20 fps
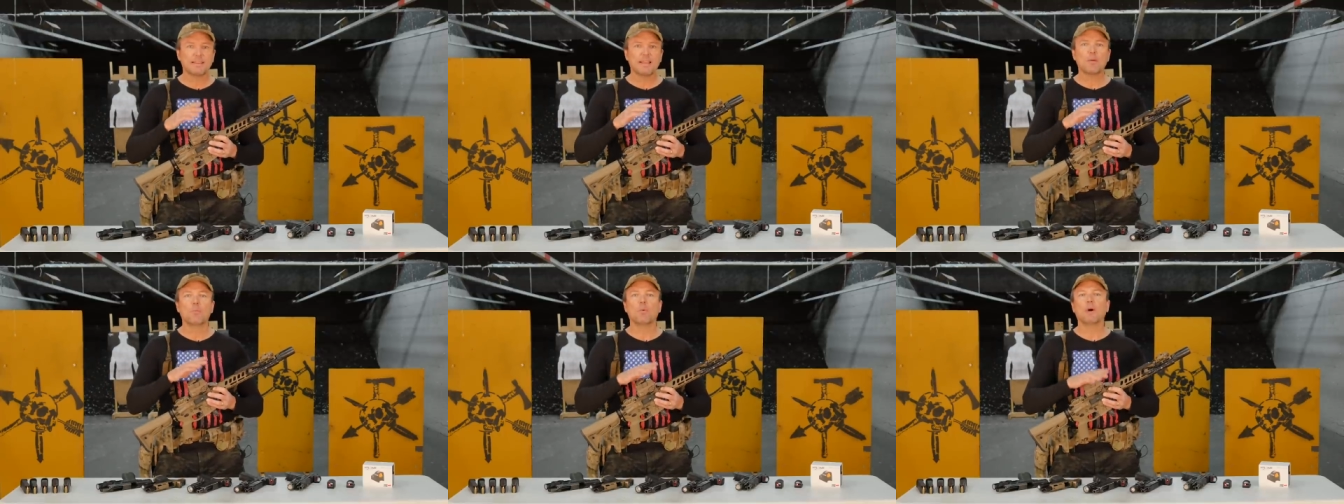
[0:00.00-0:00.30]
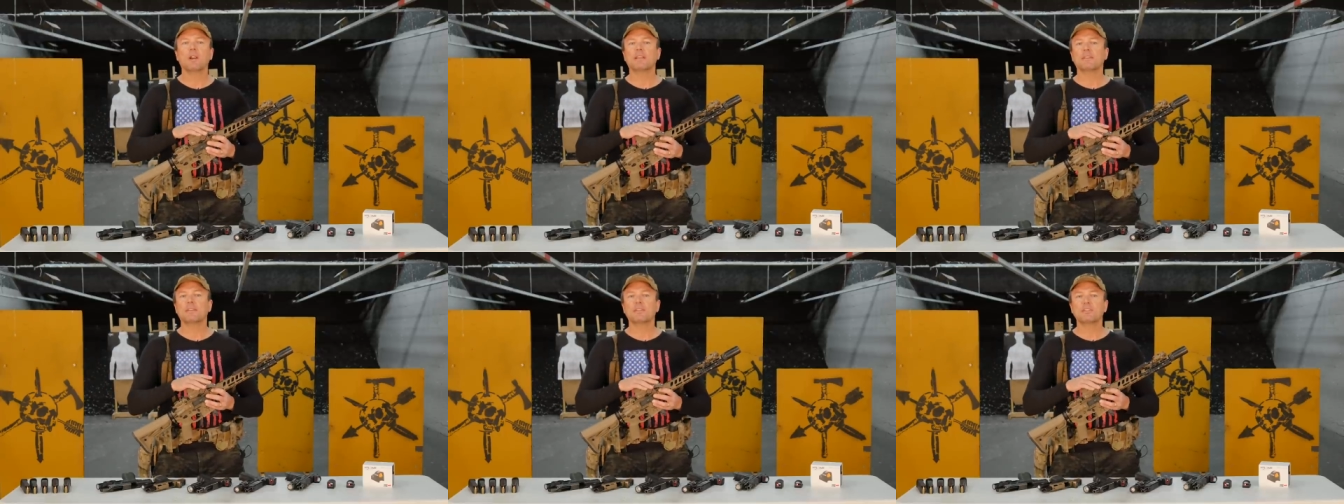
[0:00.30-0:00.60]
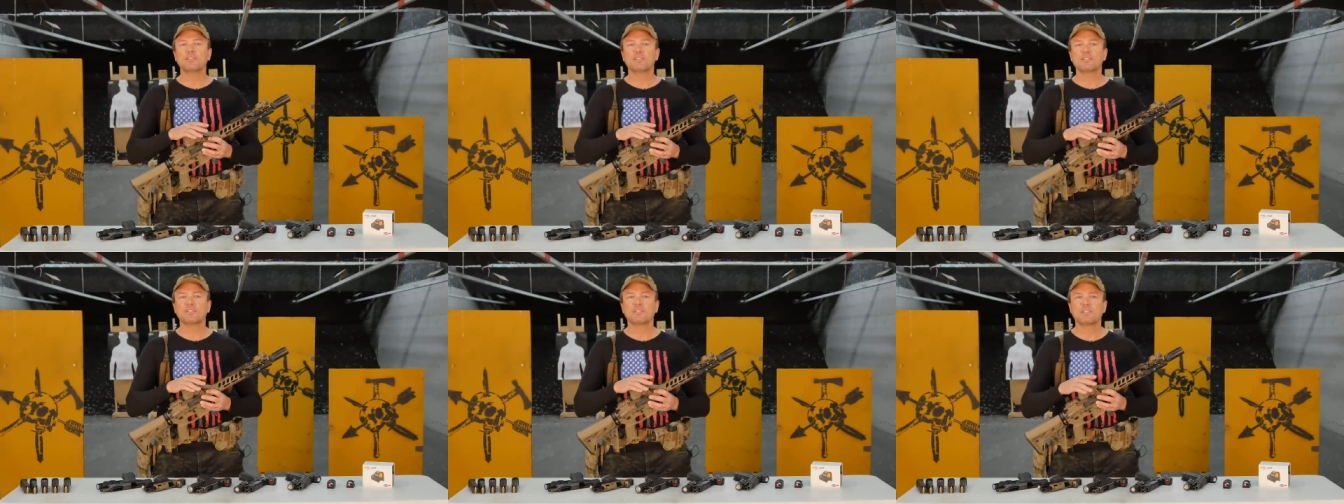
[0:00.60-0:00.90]
They wanted to
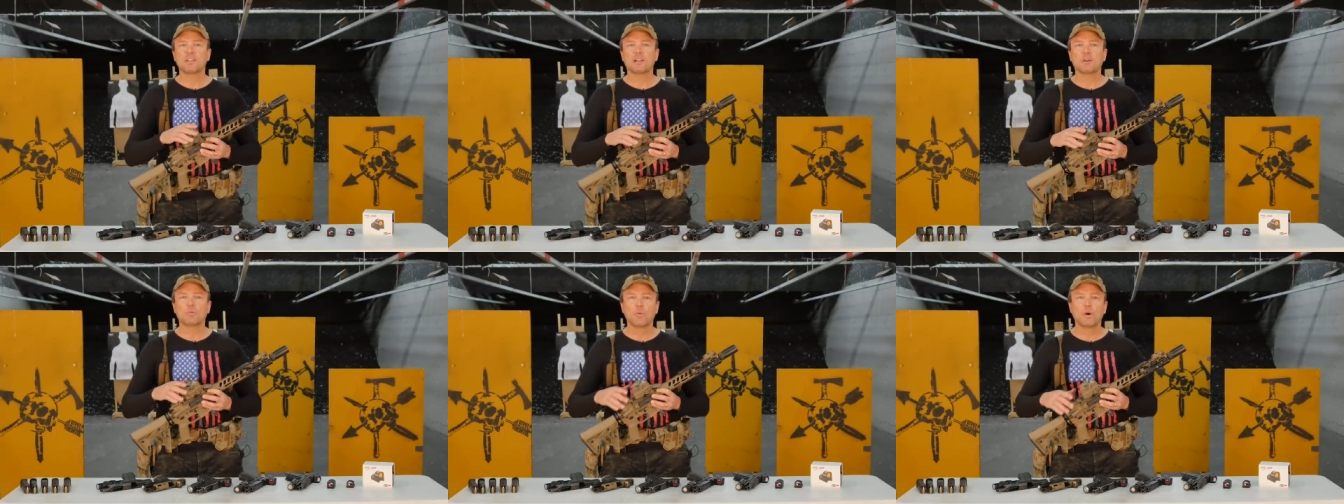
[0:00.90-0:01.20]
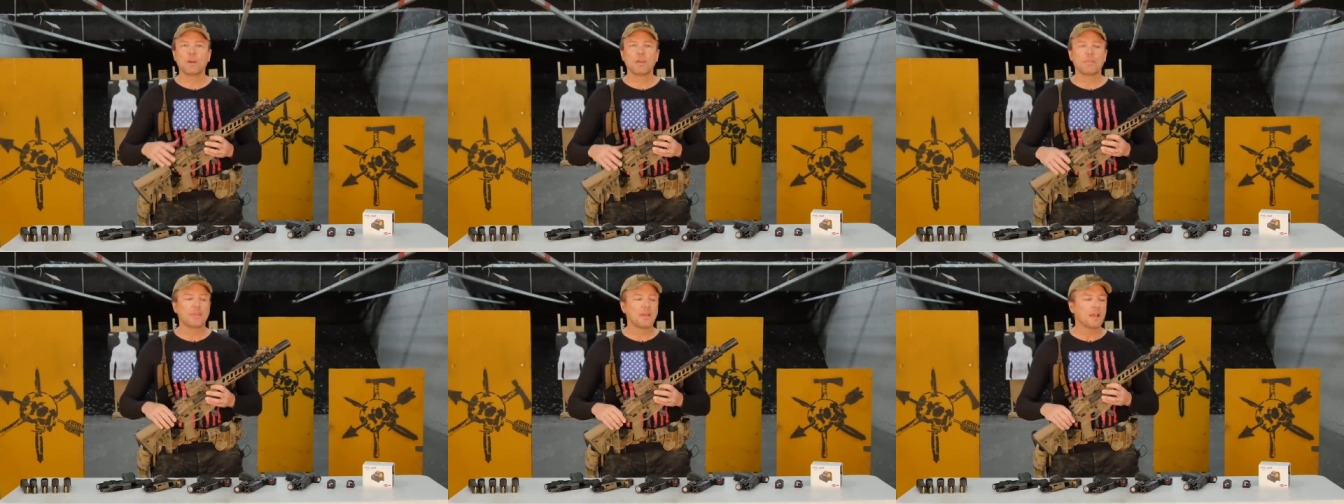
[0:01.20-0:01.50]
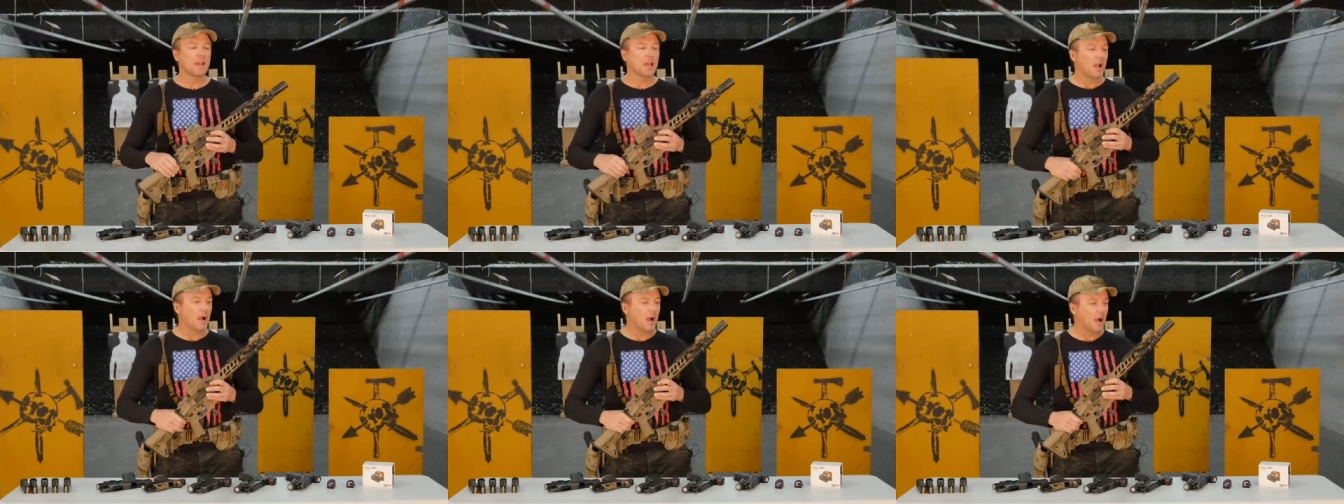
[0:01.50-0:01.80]
just stick with
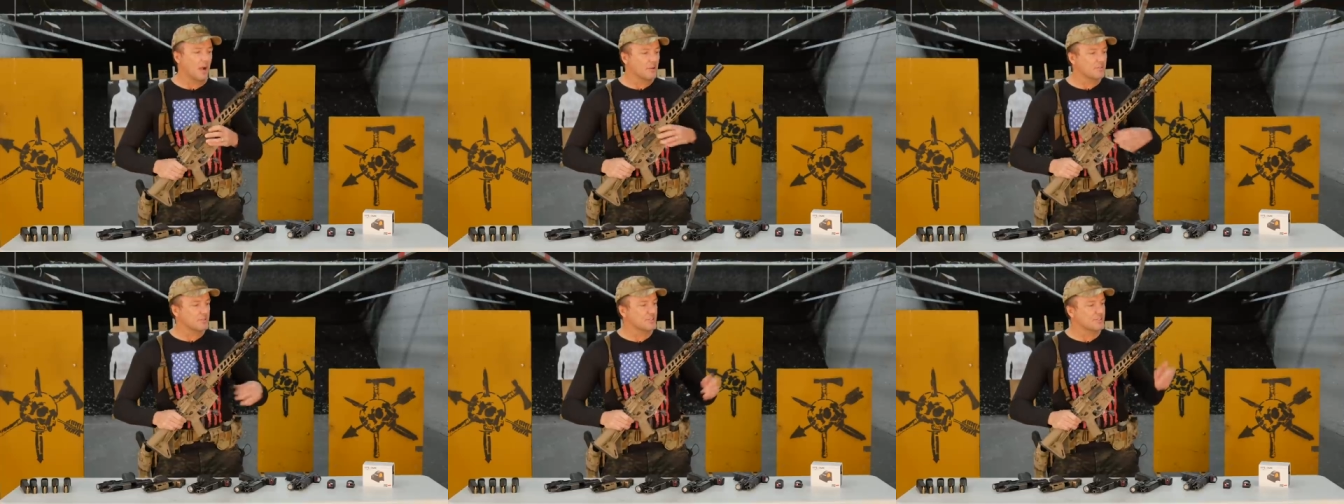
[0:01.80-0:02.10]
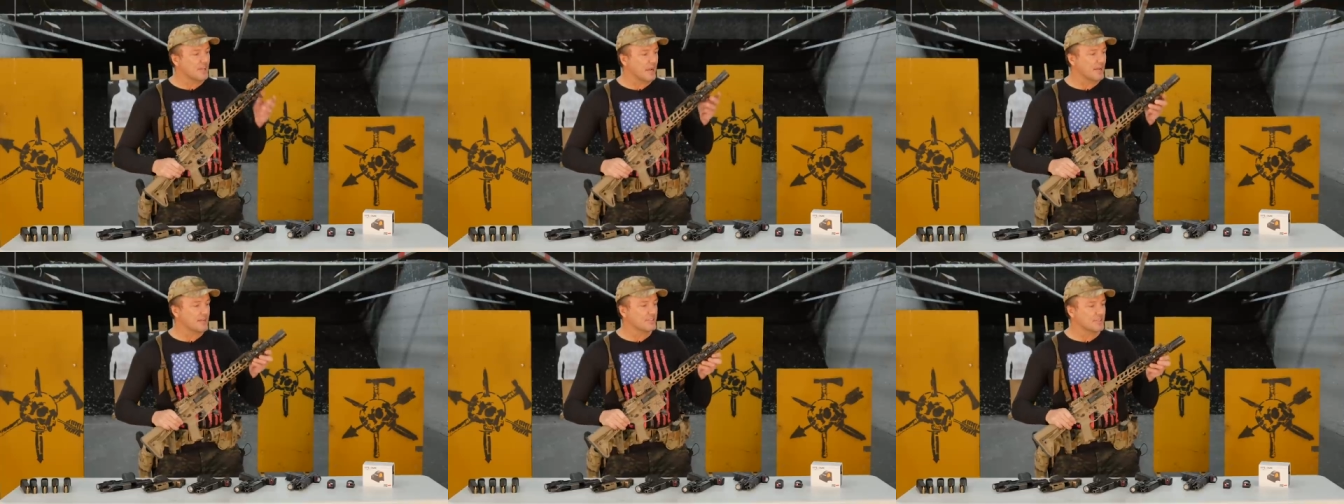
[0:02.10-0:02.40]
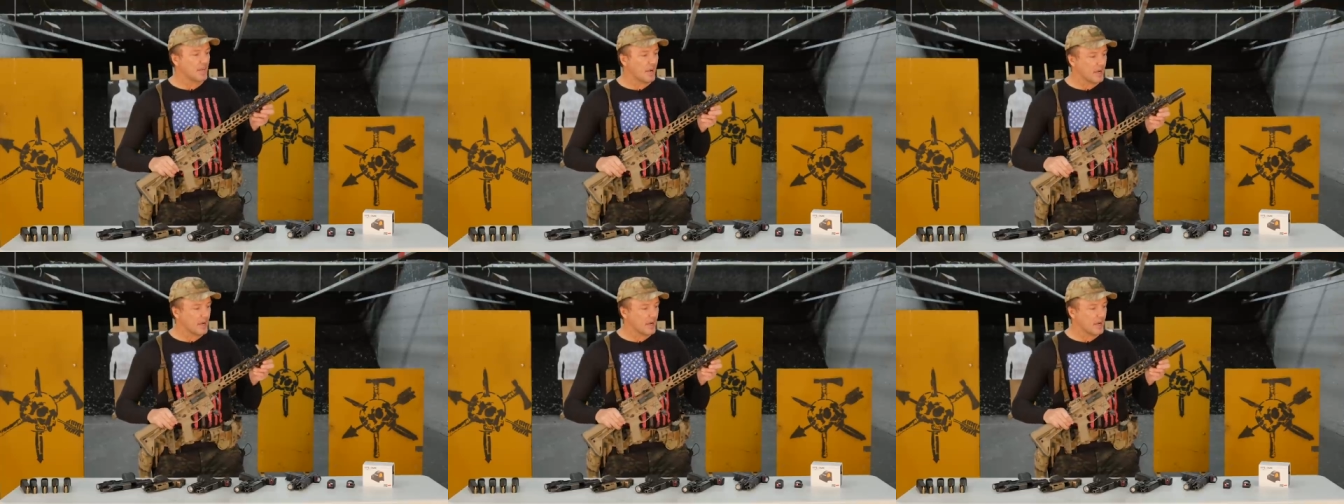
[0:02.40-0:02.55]
iron sights.